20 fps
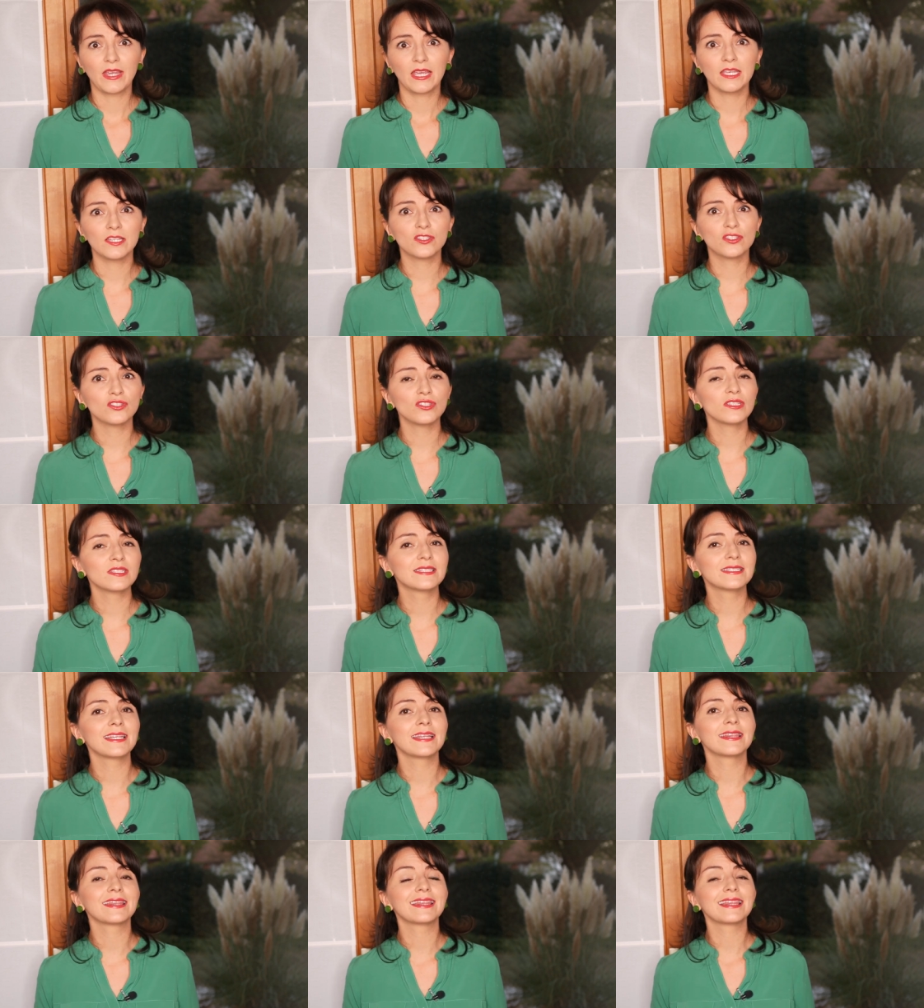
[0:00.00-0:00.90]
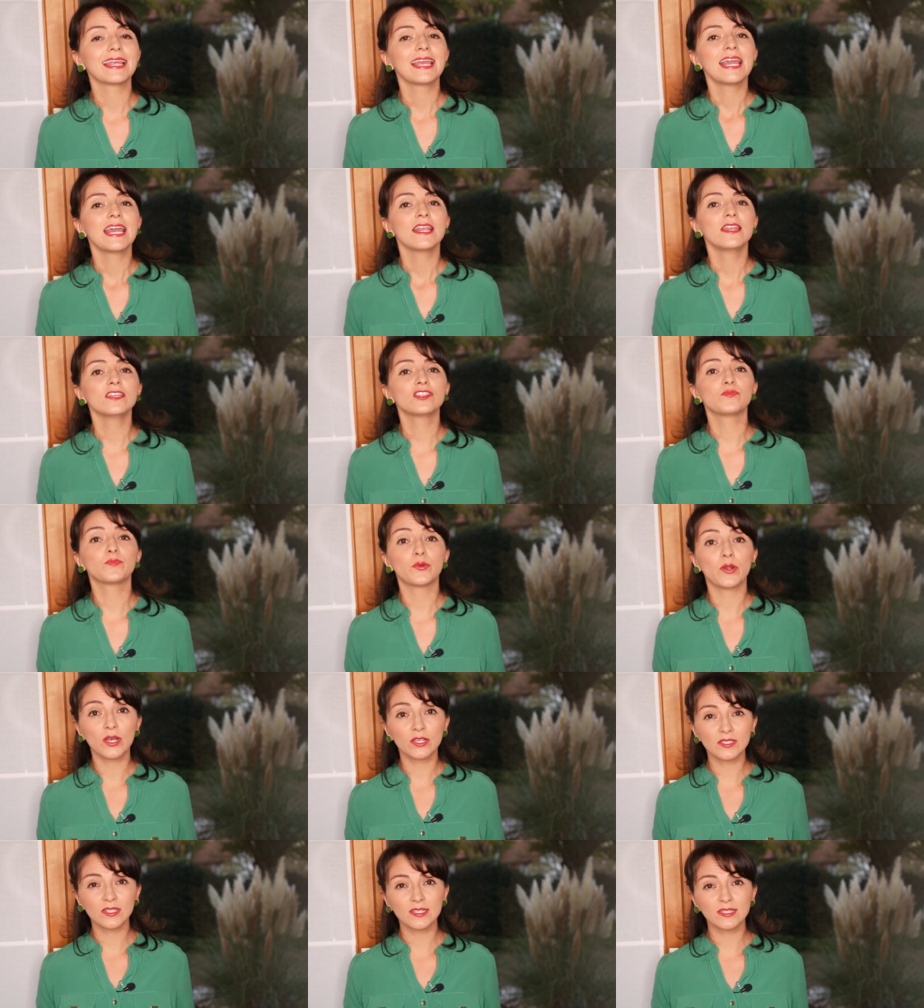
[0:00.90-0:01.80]
It's just that this
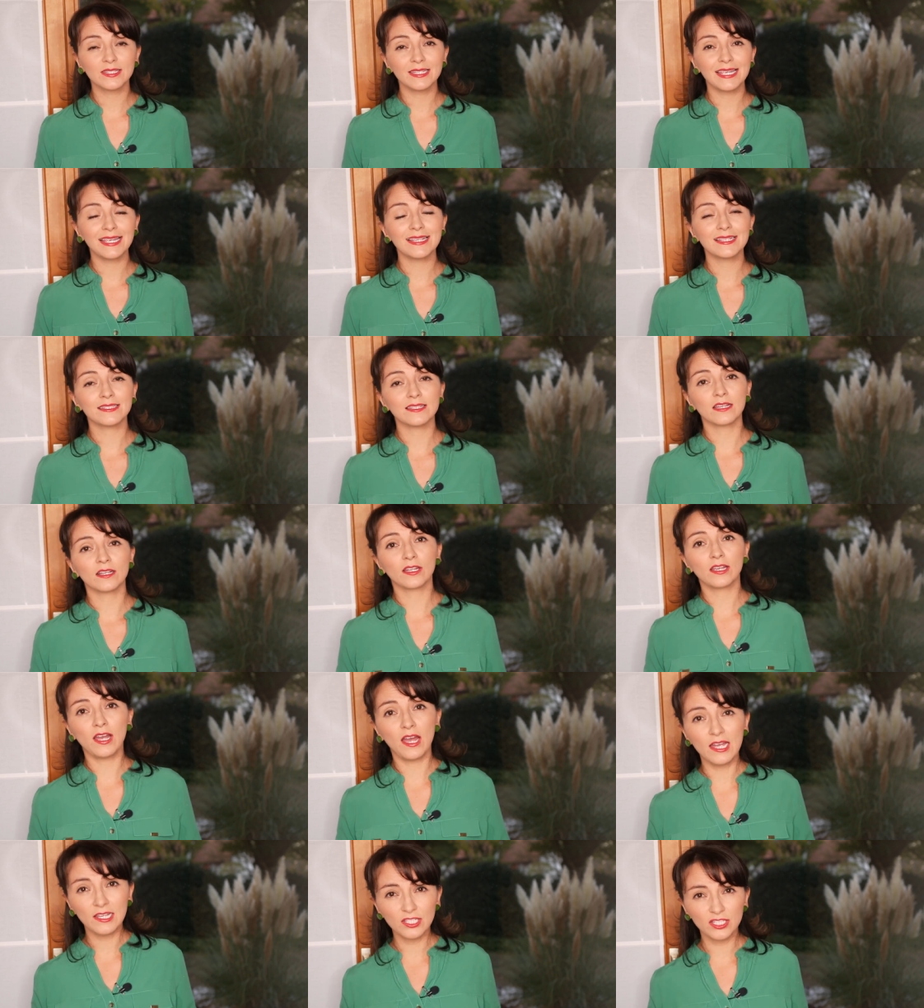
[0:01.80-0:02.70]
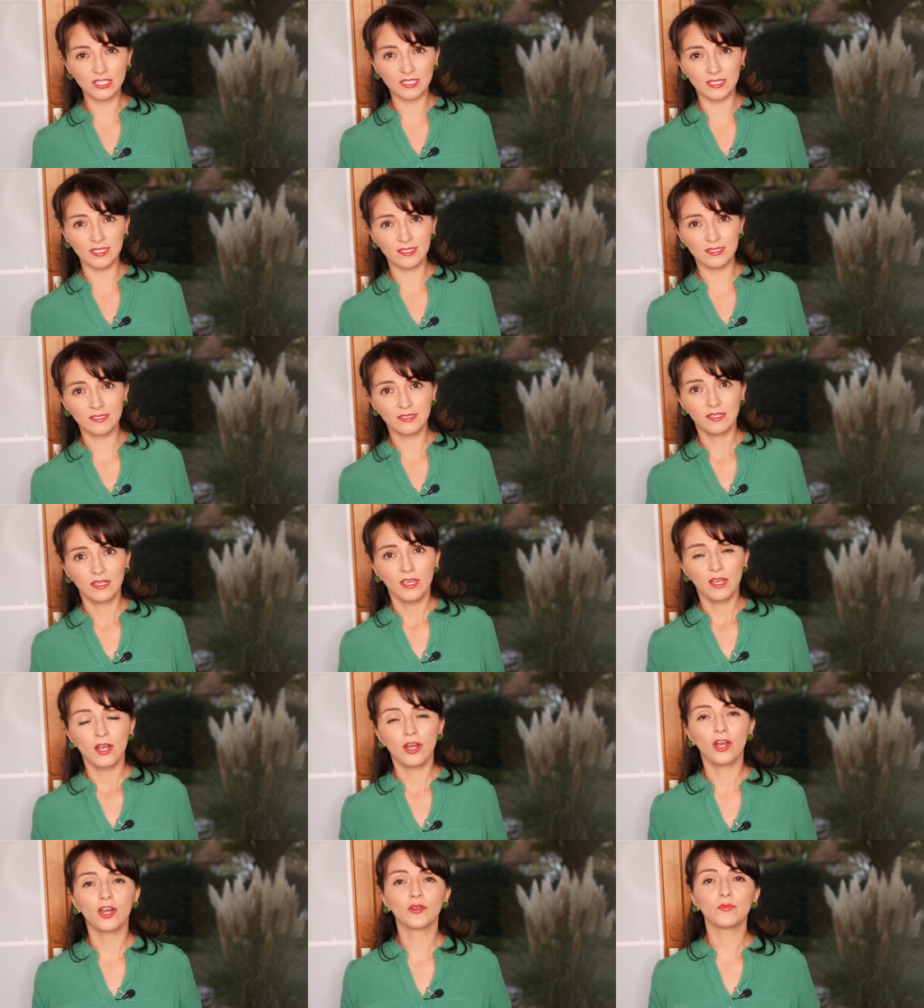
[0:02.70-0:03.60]
process is unconscious
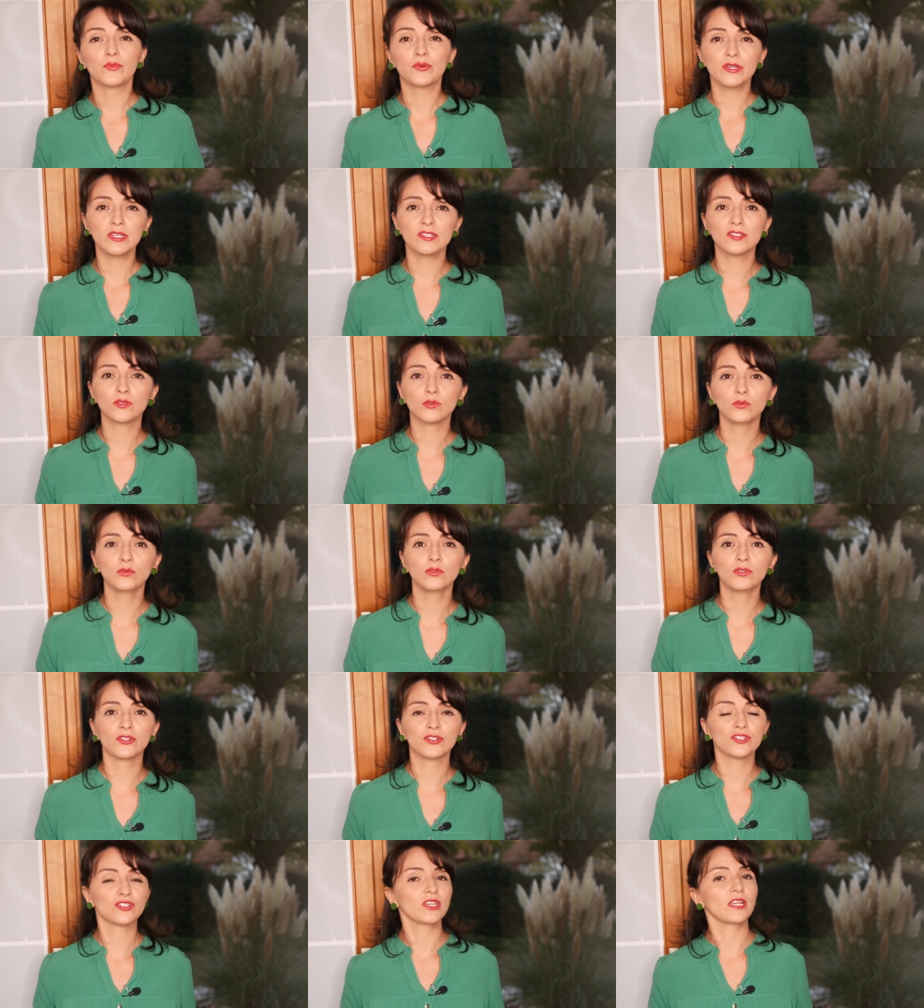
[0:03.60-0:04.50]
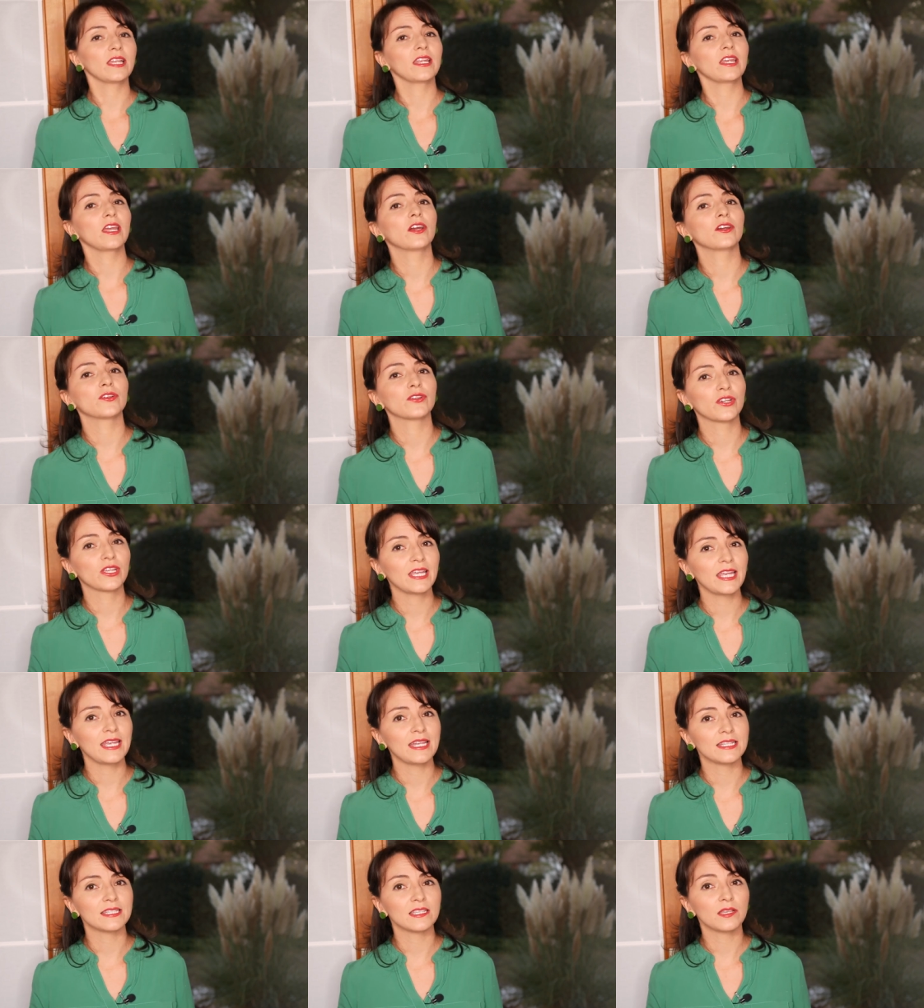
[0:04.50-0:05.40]
on preschoolers and younger
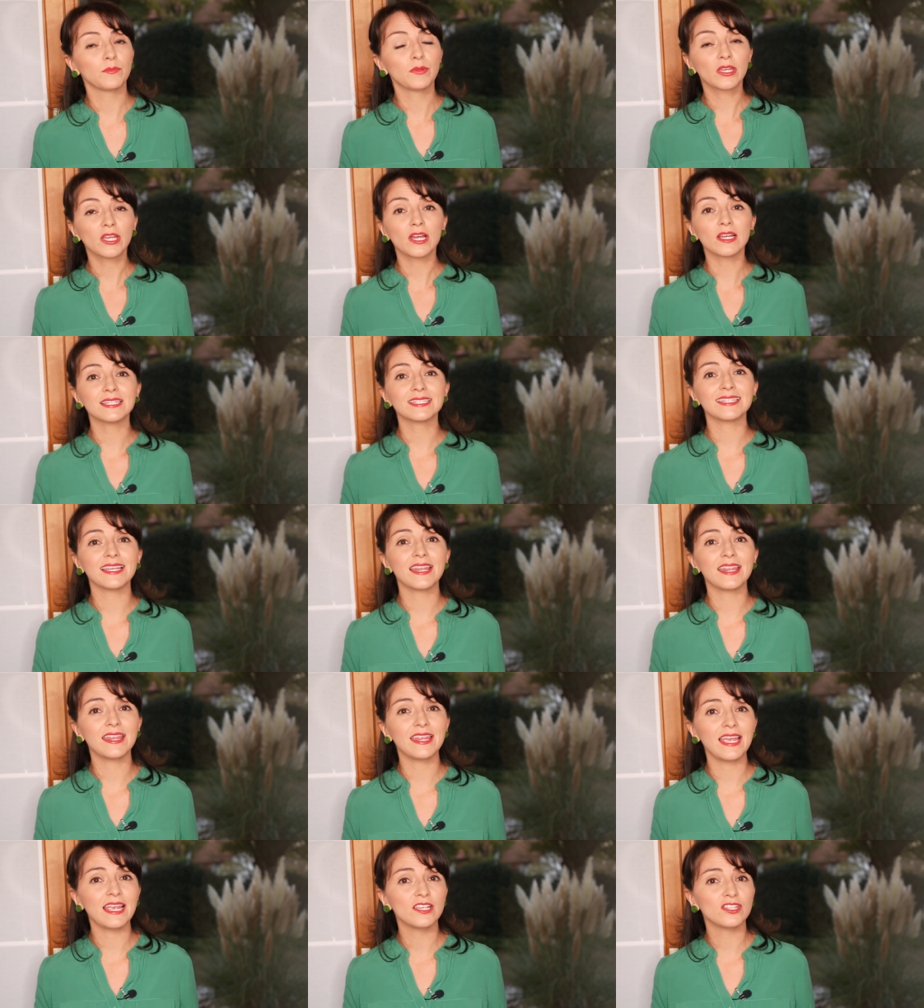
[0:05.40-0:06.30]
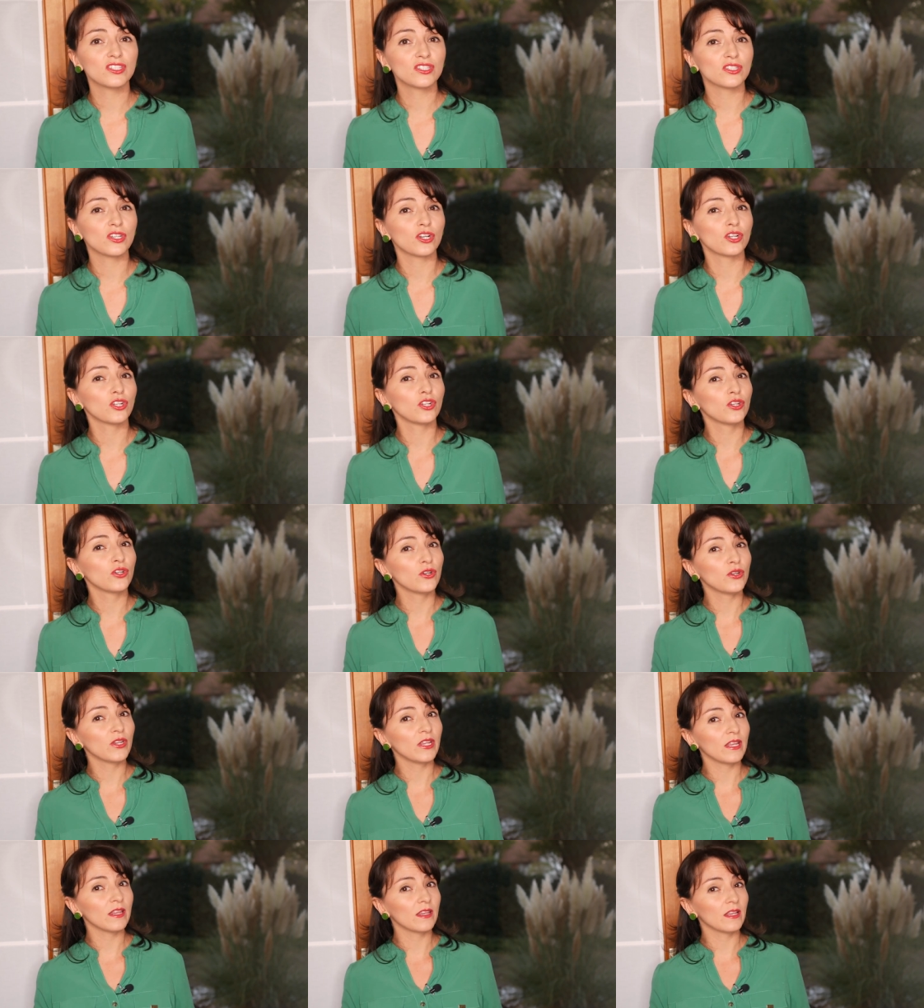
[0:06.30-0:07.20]
kids, and because they start
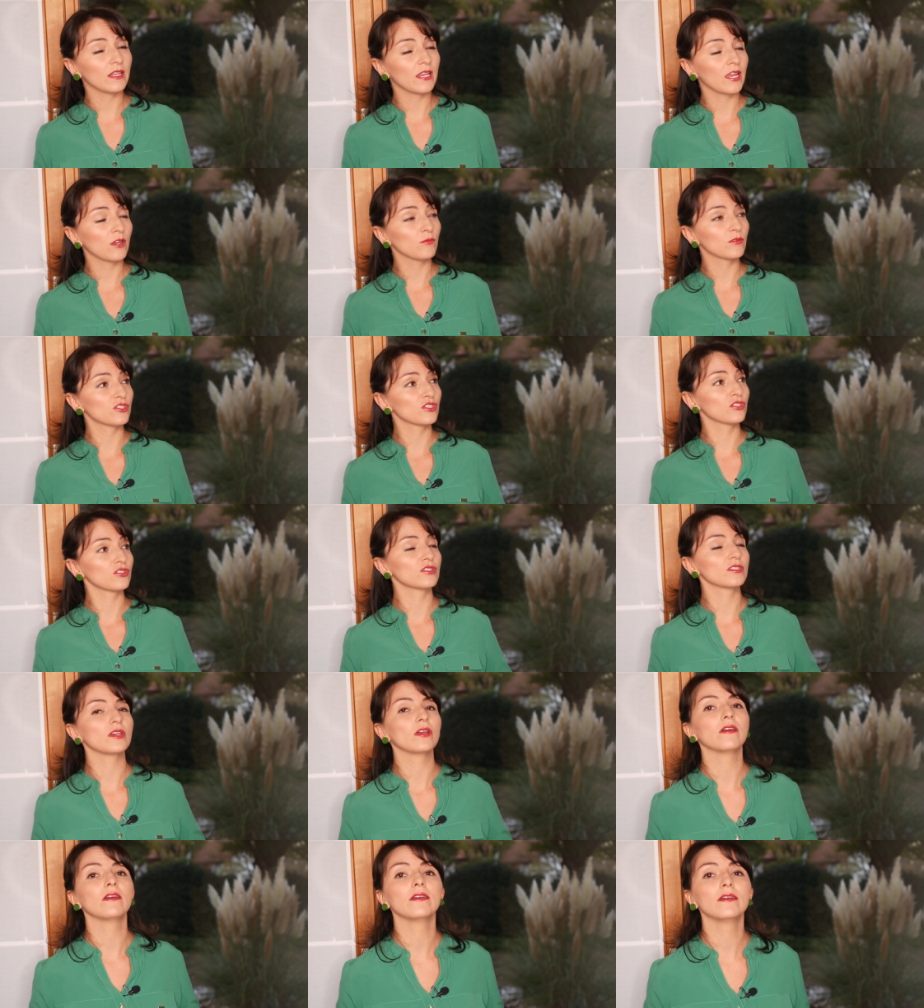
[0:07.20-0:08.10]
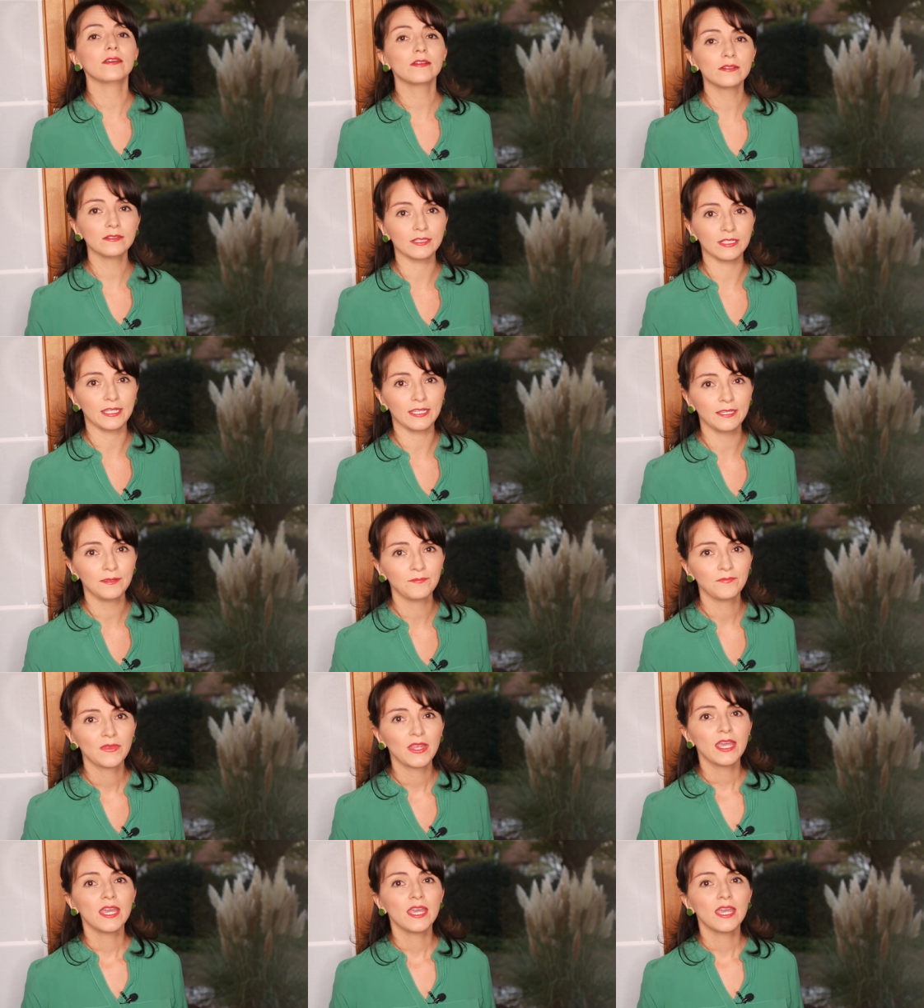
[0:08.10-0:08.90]
learning the languages early,